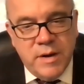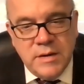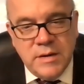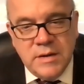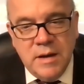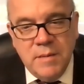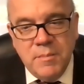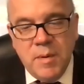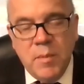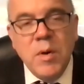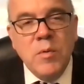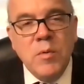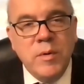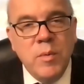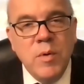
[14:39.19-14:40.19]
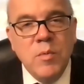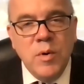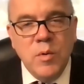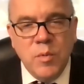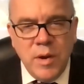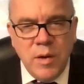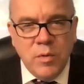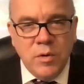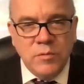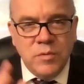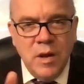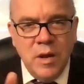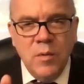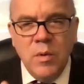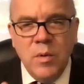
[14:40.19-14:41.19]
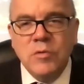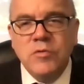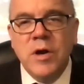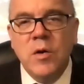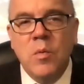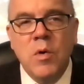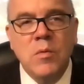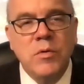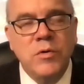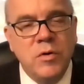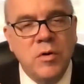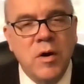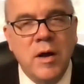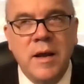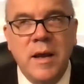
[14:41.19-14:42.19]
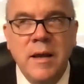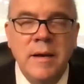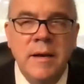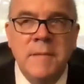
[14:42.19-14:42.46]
But we'll try to work with you on a